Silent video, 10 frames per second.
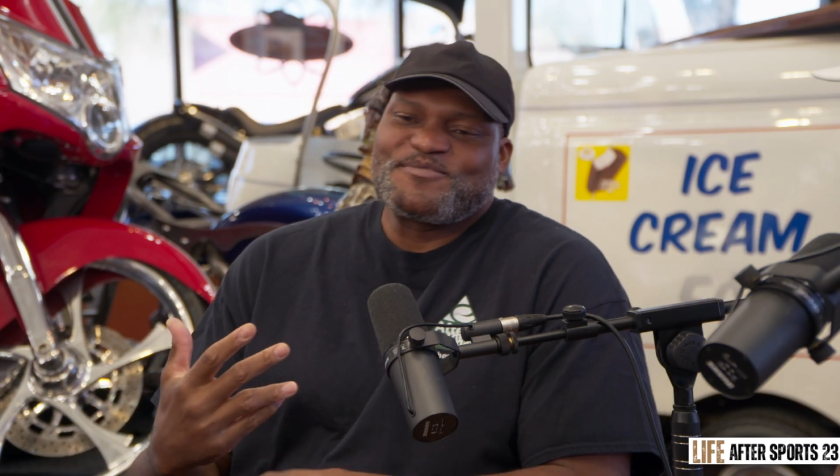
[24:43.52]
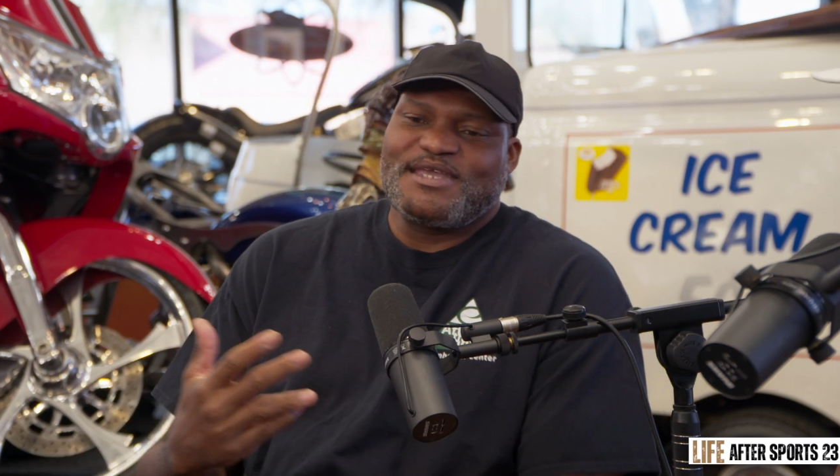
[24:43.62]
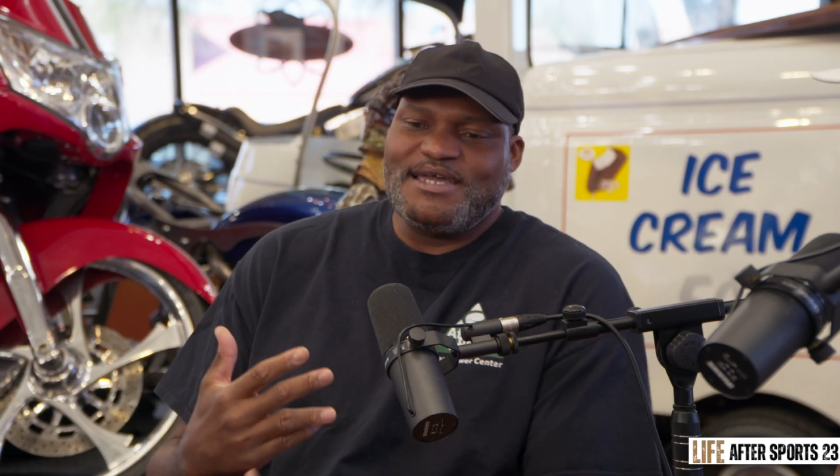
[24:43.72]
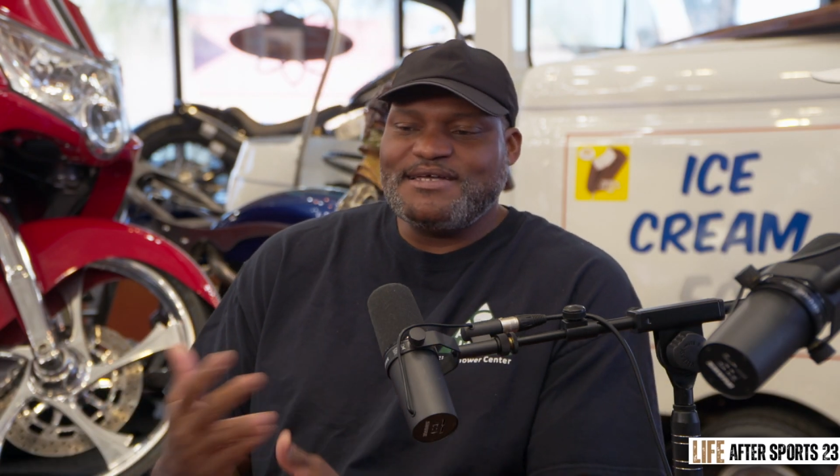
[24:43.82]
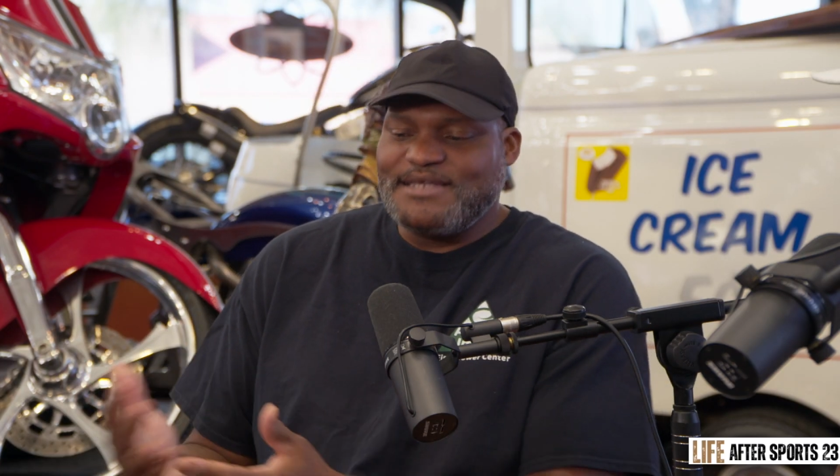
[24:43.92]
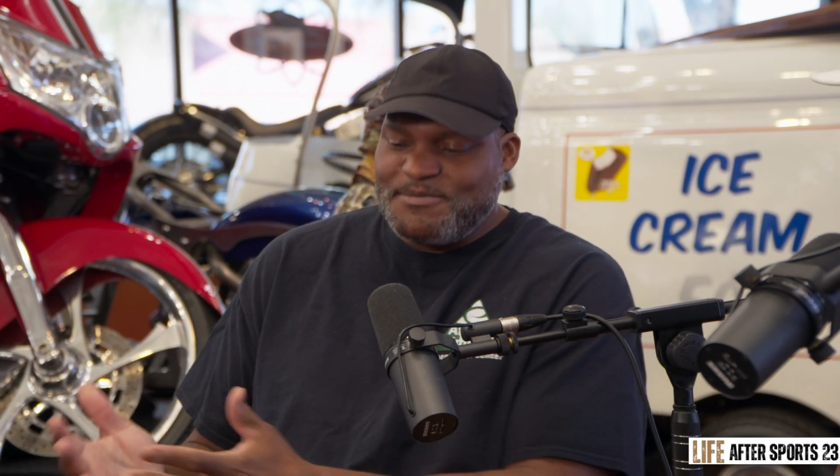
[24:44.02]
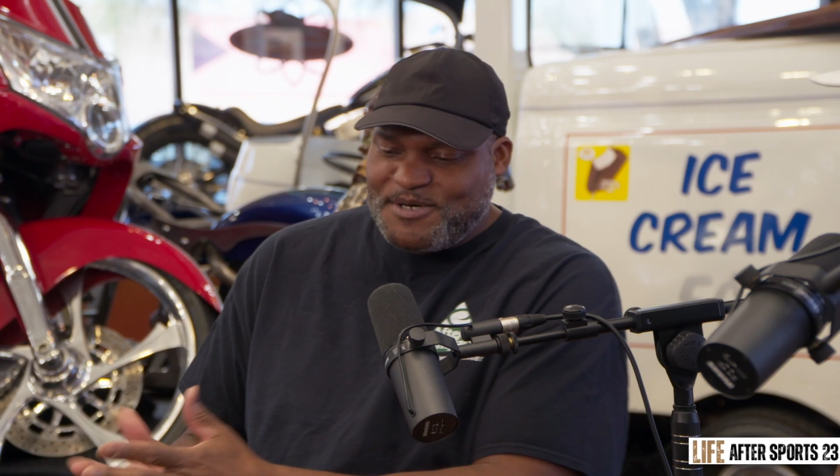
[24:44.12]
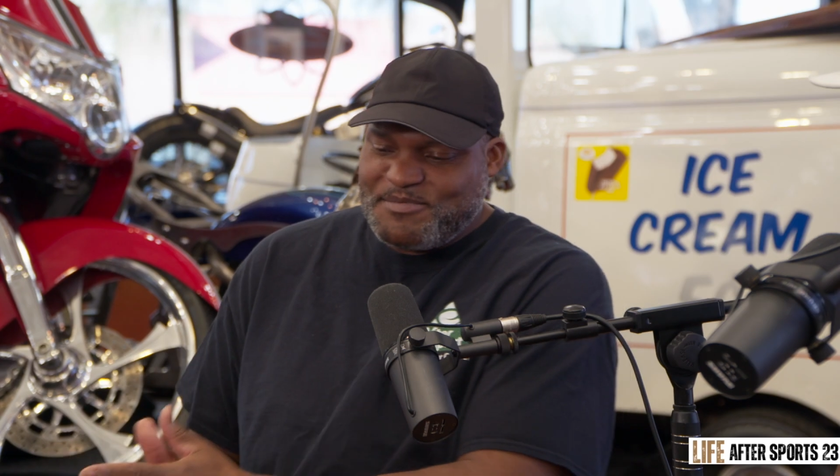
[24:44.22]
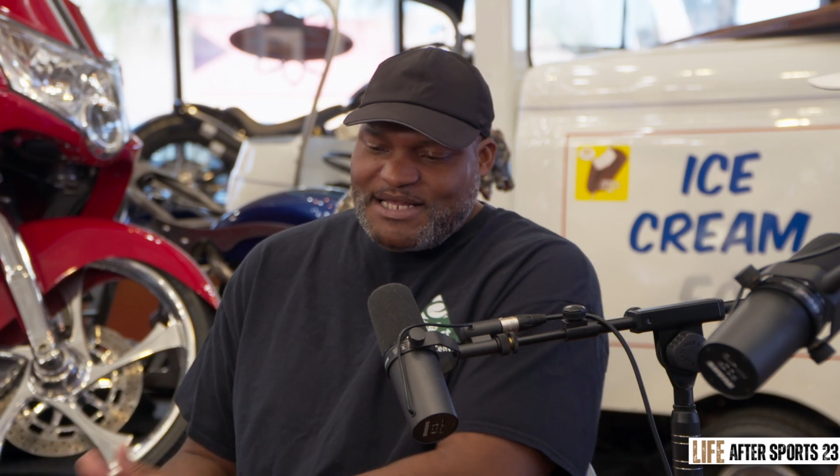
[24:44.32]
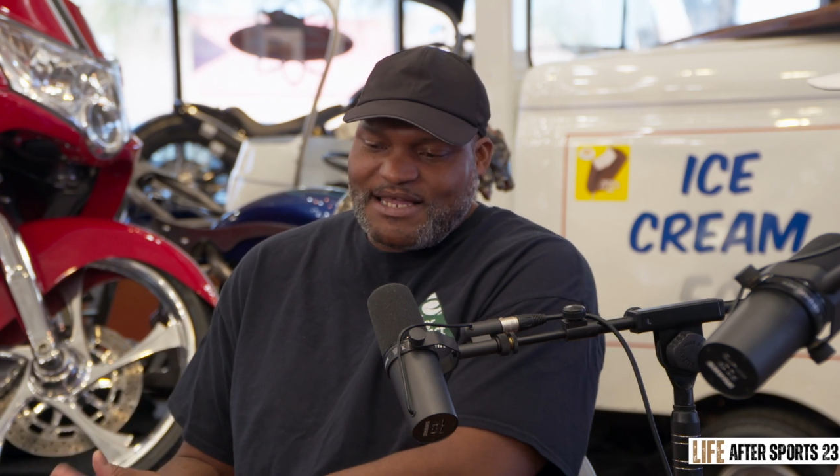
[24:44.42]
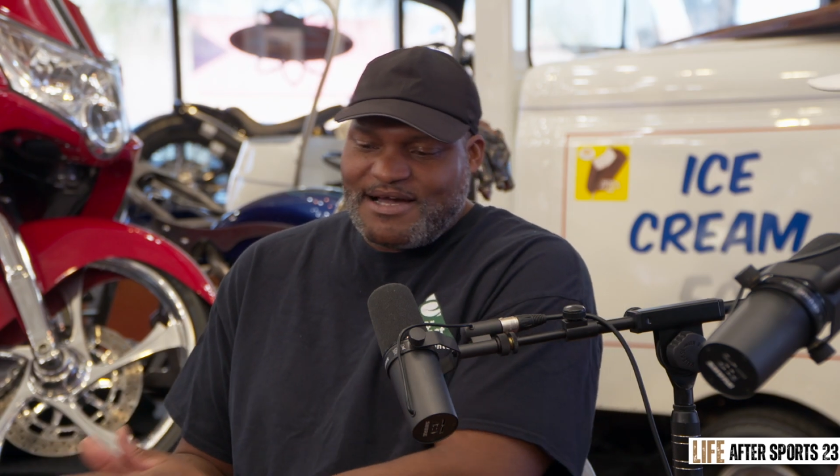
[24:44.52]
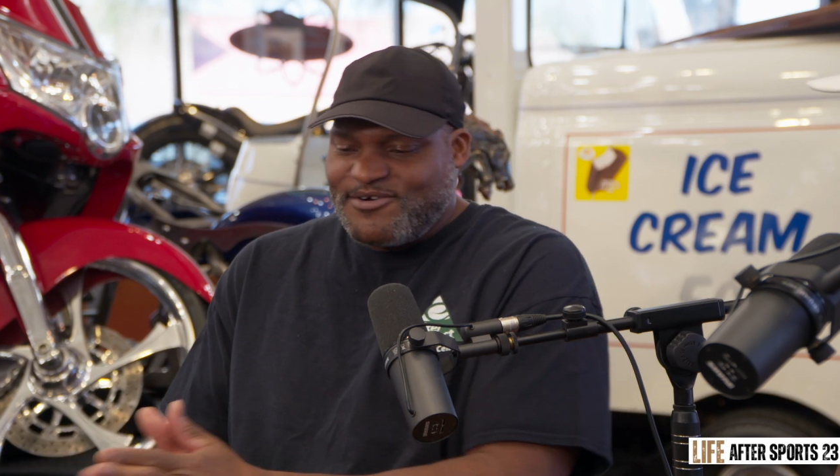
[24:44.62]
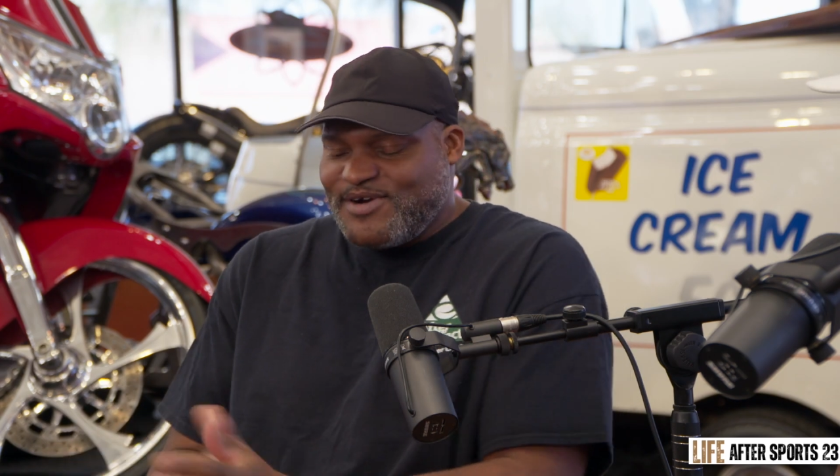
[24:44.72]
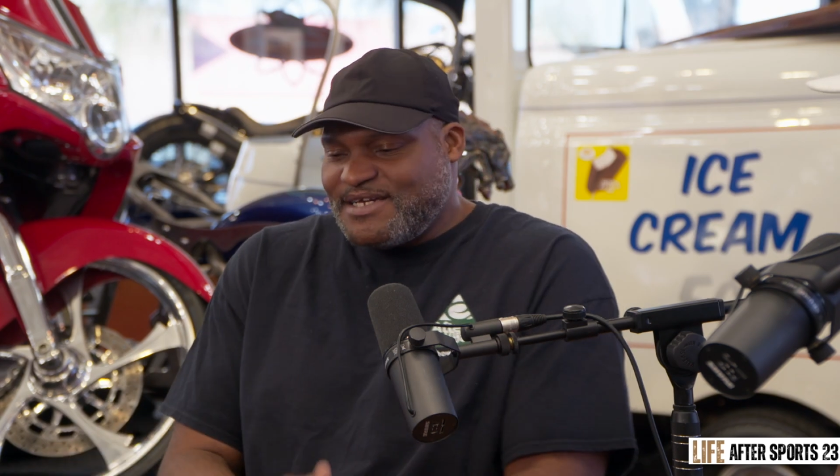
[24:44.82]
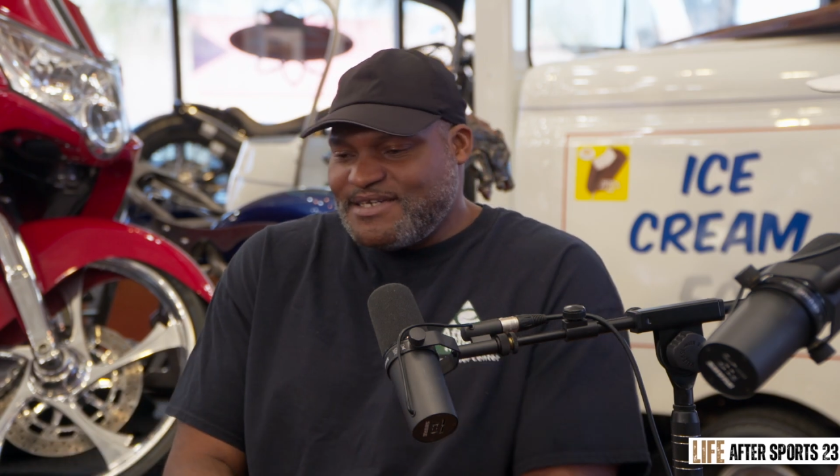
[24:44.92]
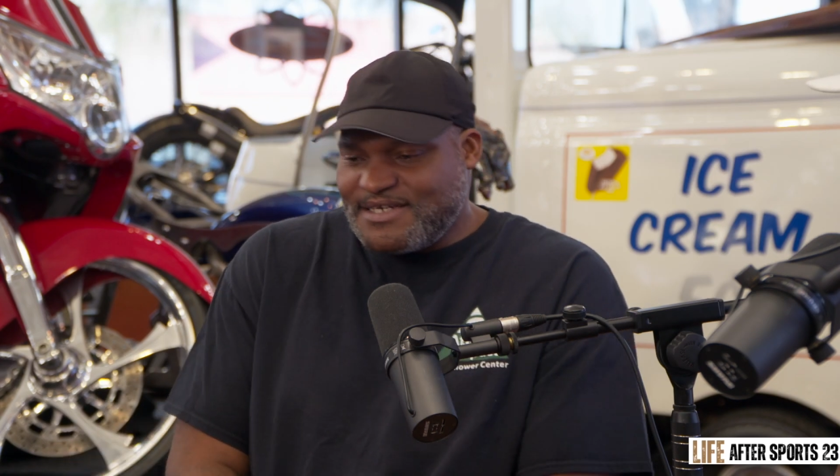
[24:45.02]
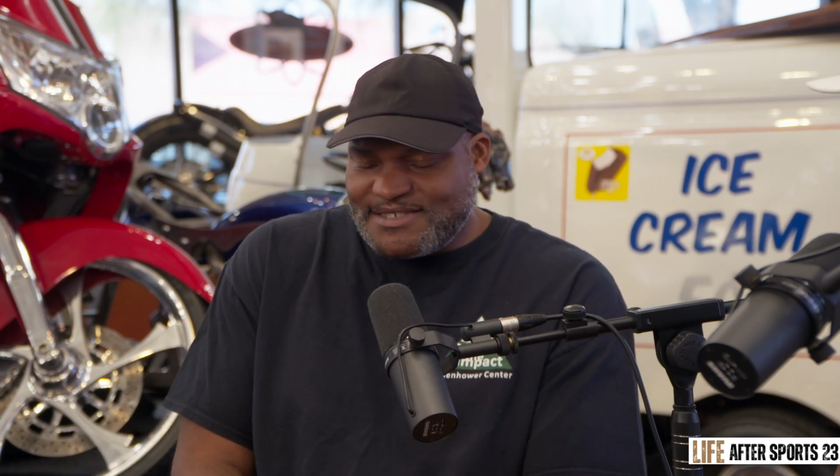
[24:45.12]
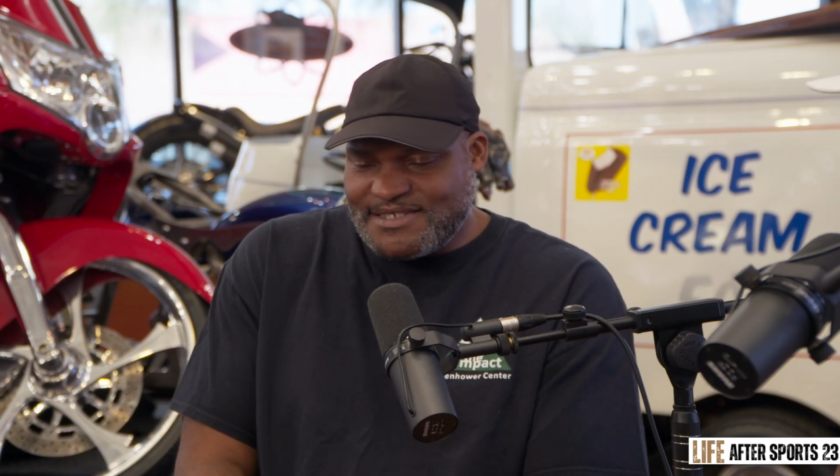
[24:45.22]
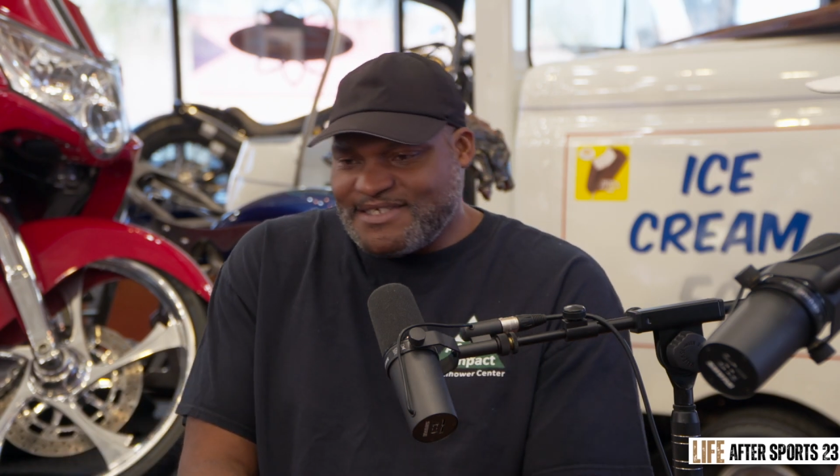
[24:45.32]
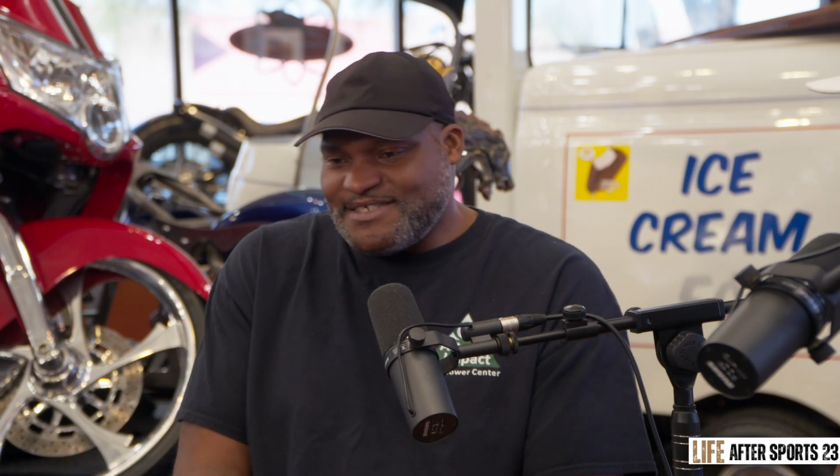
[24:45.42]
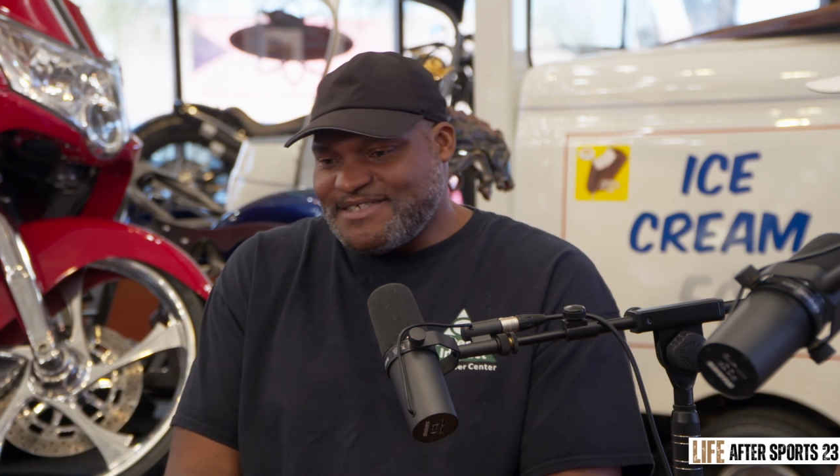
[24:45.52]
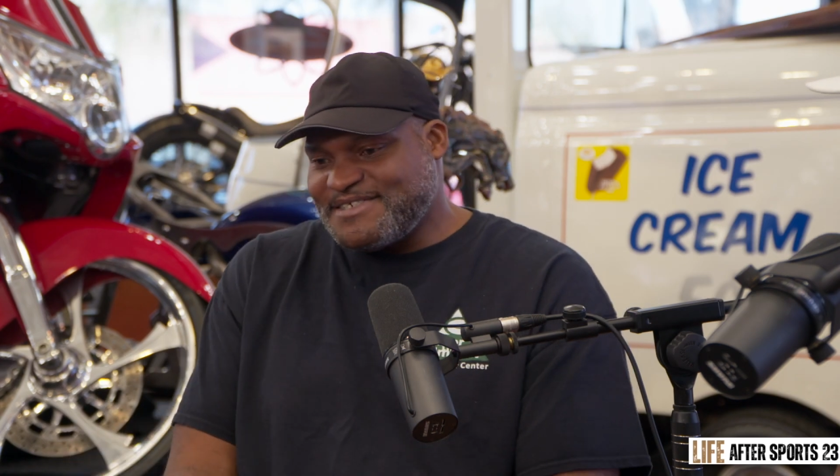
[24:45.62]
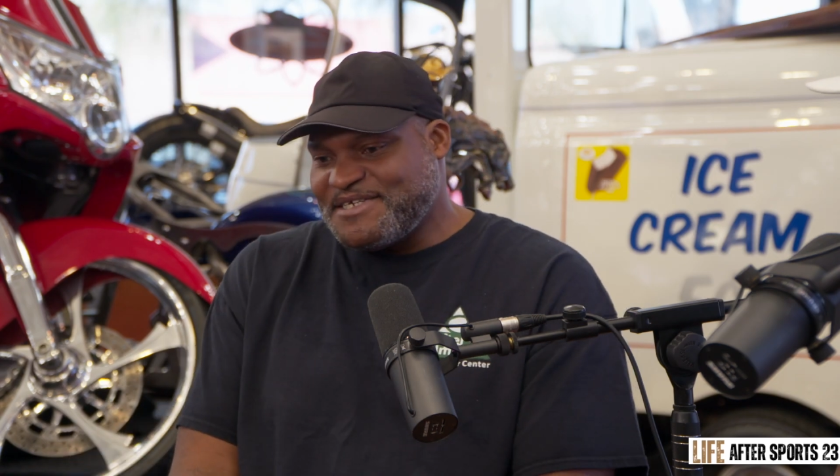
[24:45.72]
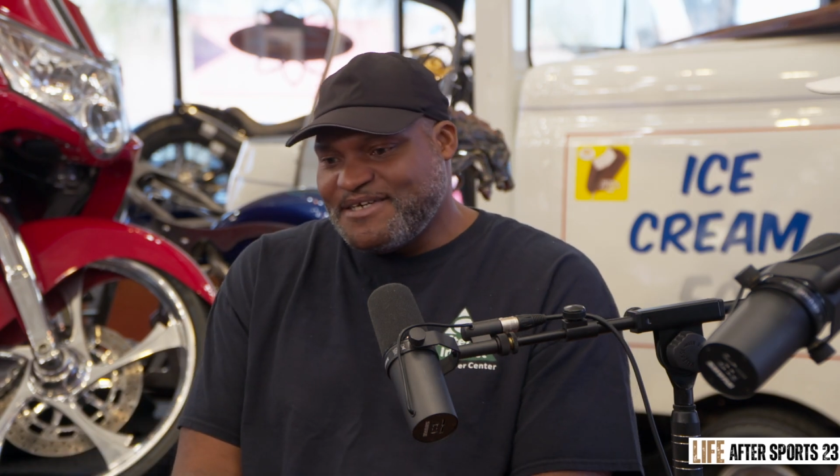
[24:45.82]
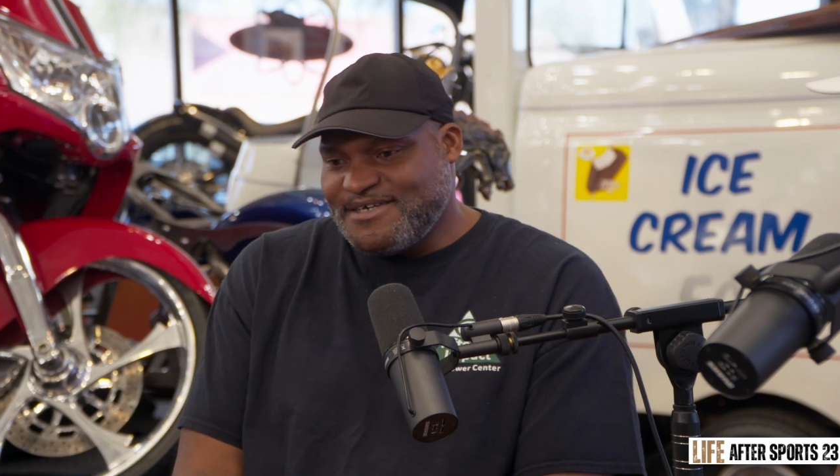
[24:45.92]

And they put my locker right next to his.